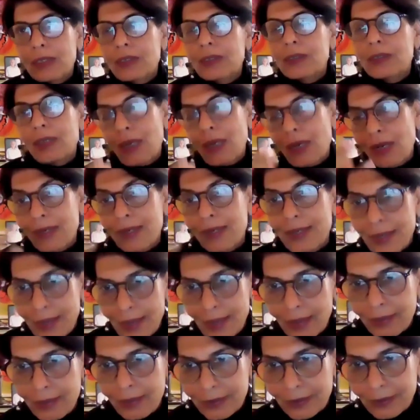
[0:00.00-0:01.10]
rather our
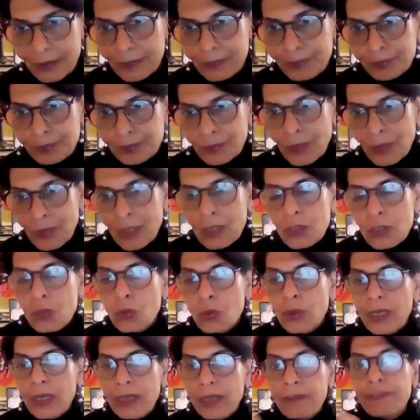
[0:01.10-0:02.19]
ill health.
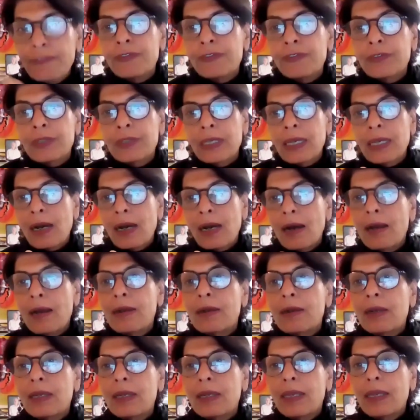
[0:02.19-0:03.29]
So if there
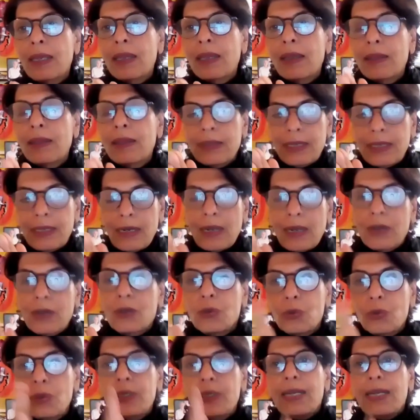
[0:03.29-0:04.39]
are
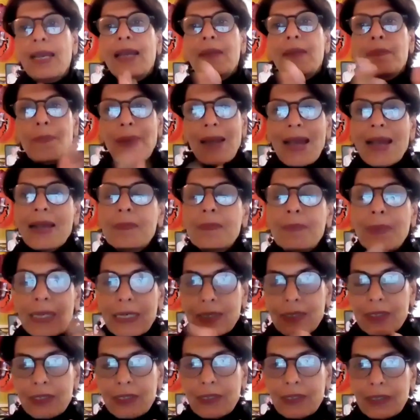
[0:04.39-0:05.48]
good and bad
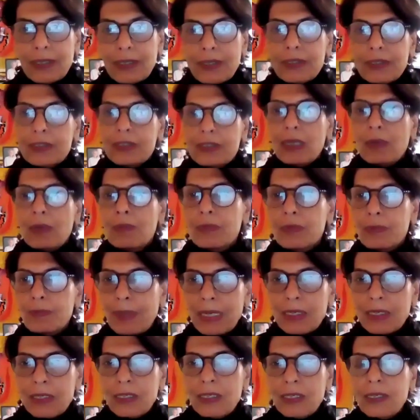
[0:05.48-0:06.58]
bacteria. Some
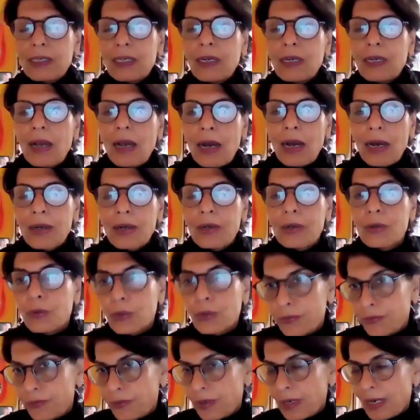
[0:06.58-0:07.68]
bacteria are
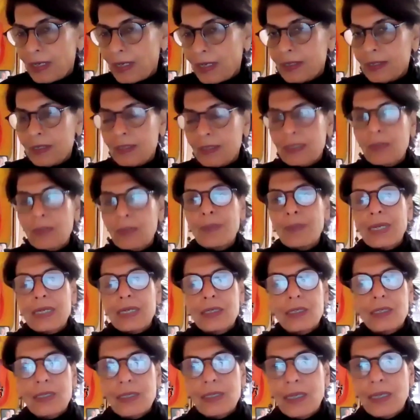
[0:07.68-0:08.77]
good for us, some
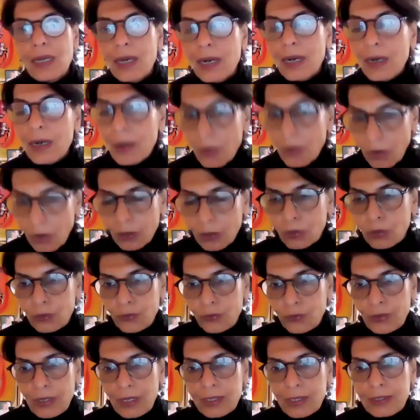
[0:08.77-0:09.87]
bacteria are not
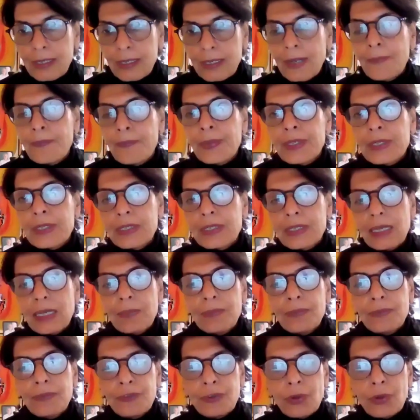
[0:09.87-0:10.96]
good for us.
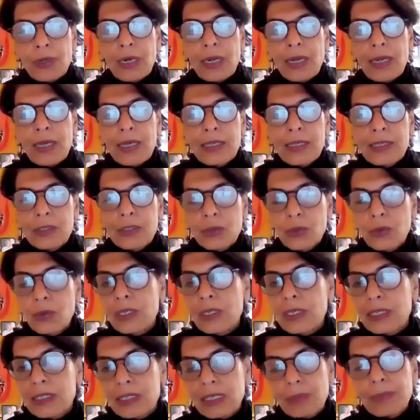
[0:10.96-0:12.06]
Some flora is
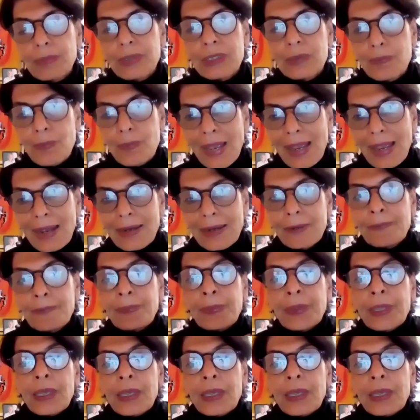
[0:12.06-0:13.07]
good and some is bad.